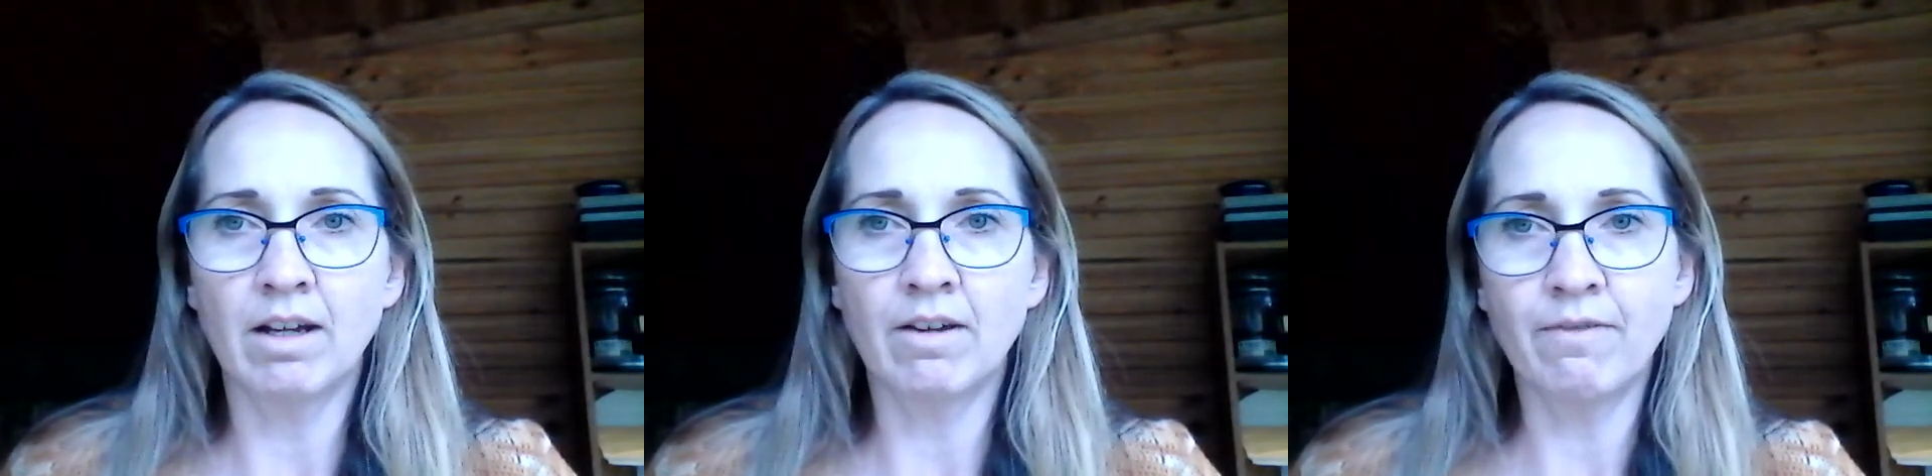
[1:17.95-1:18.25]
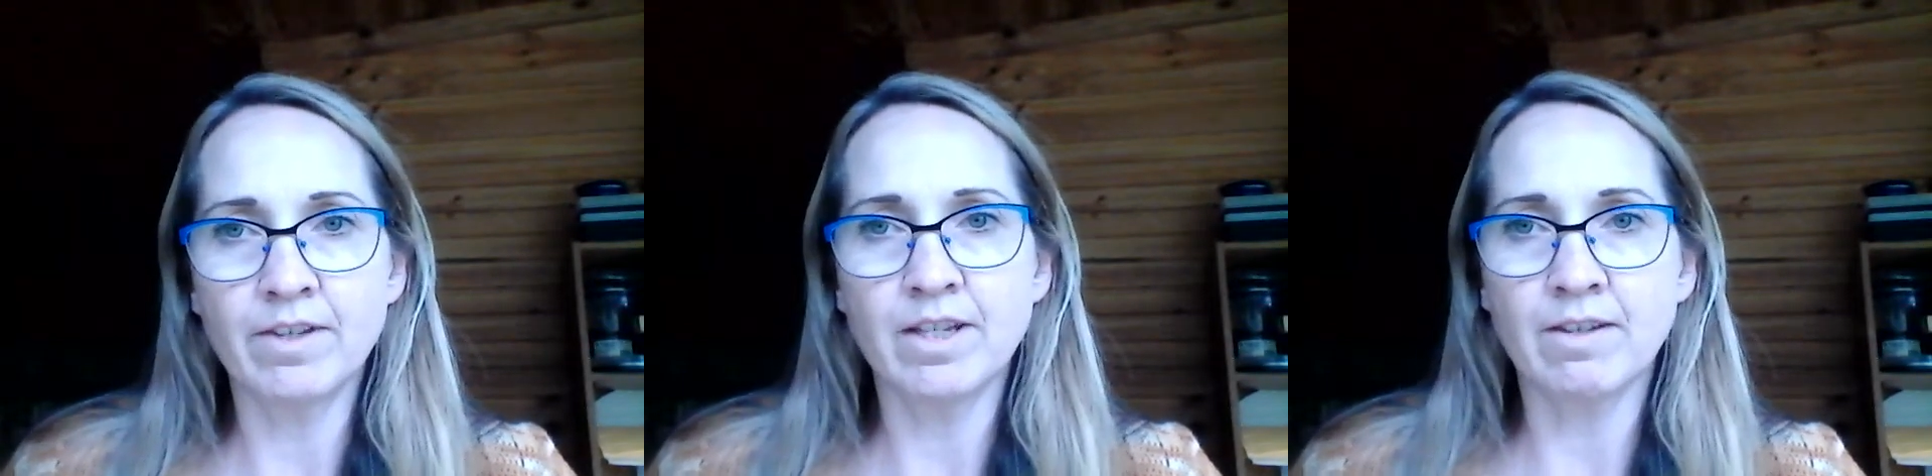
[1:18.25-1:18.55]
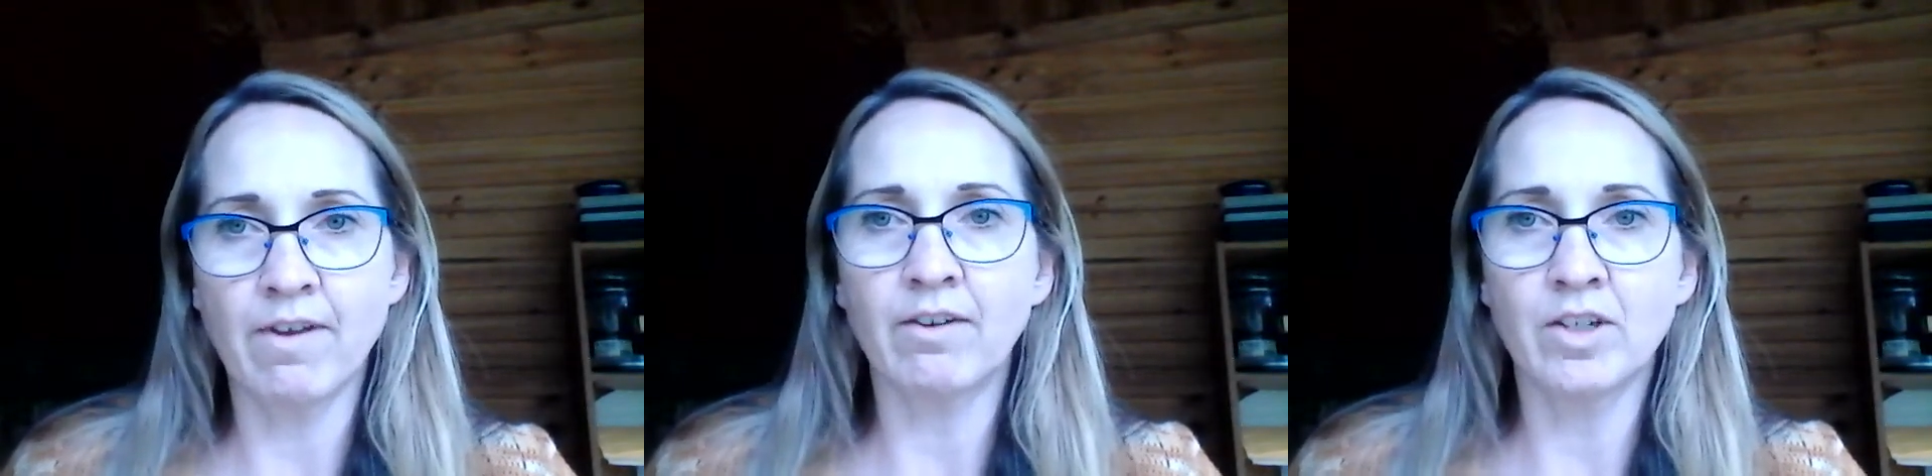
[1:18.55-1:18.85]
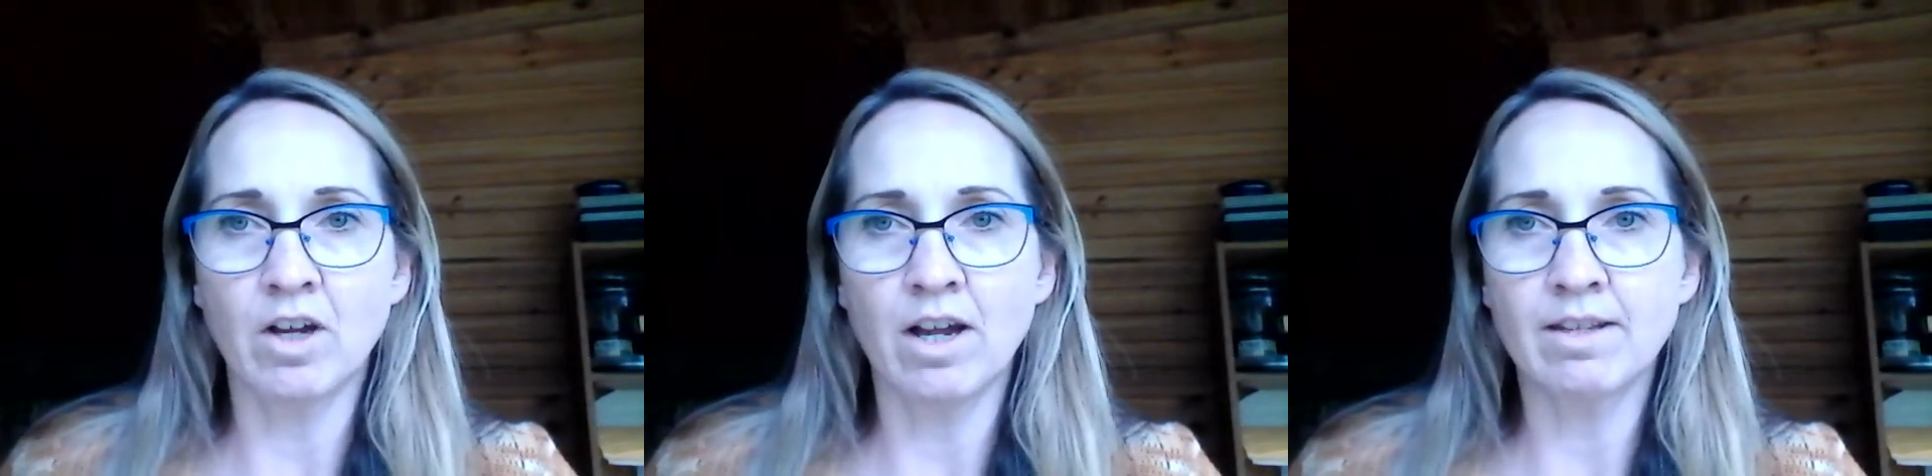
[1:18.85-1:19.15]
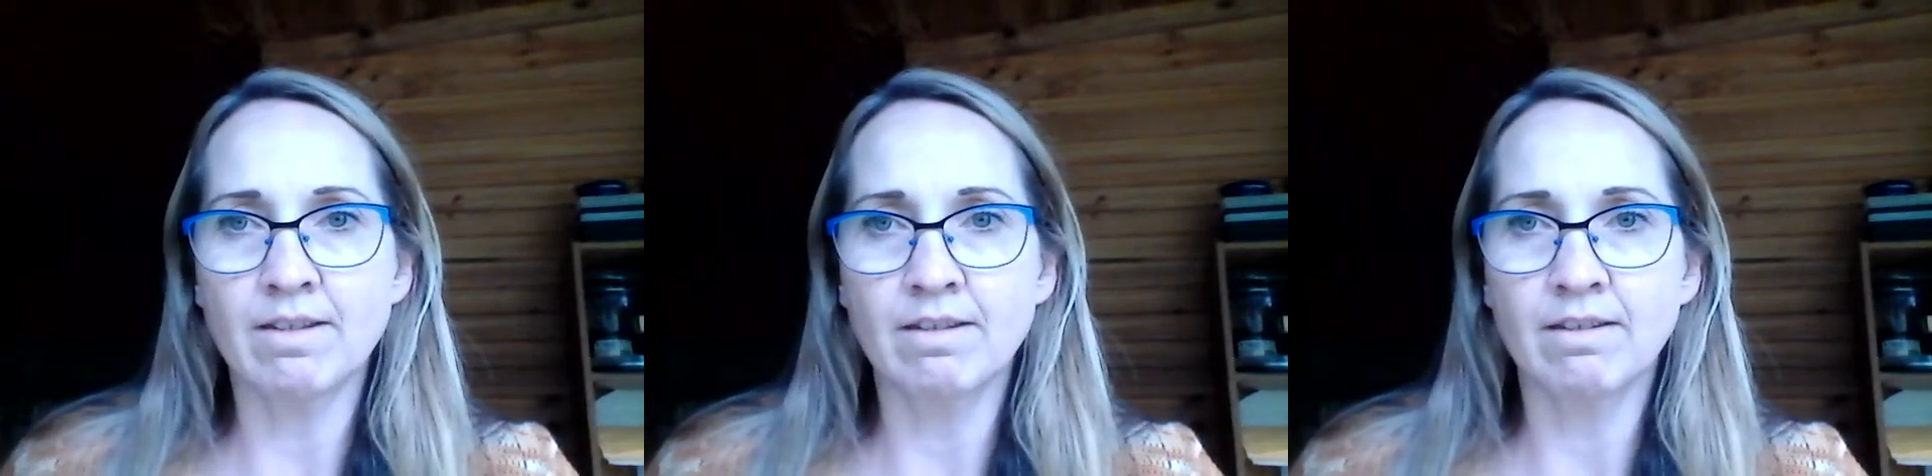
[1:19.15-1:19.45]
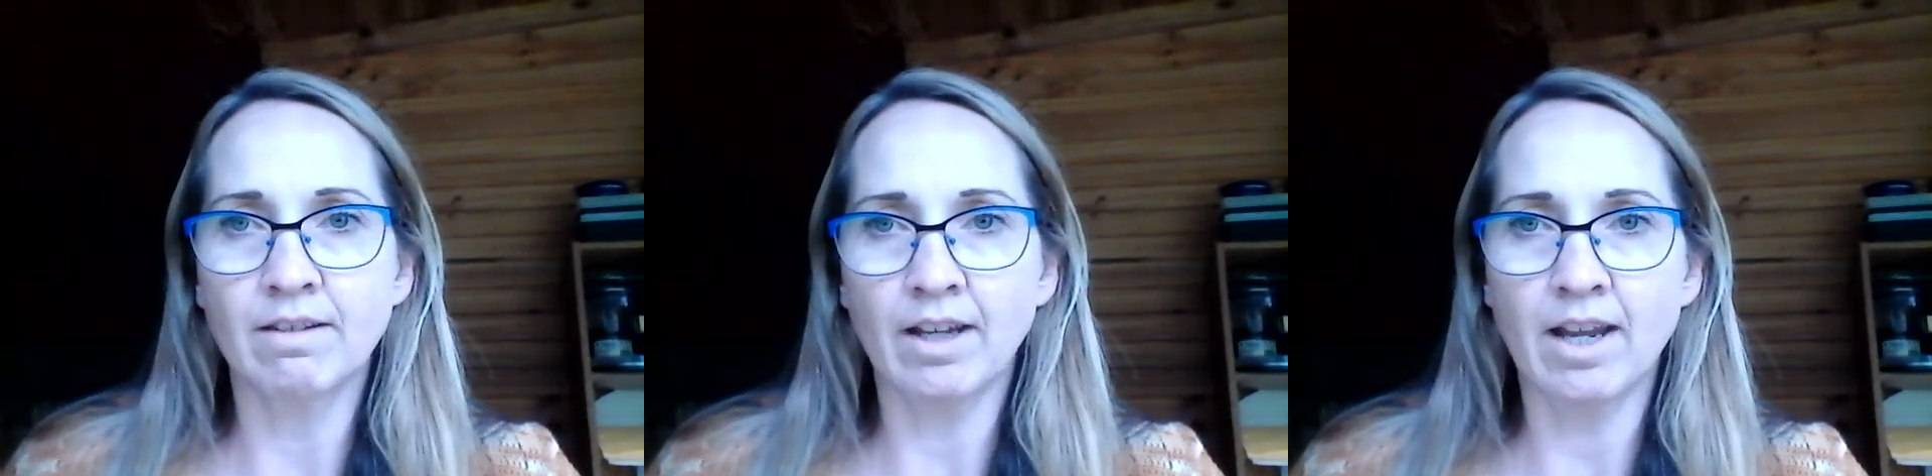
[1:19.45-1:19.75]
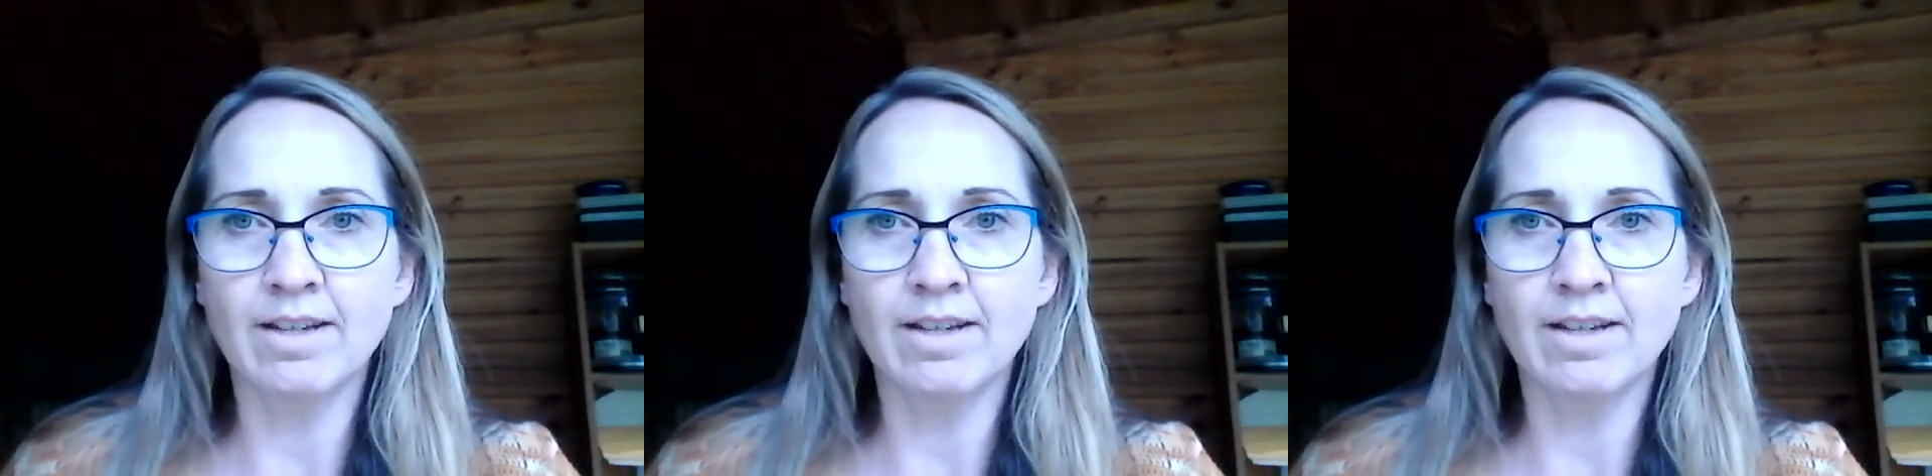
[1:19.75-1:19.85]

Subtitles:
a physics fairy dies. Okay,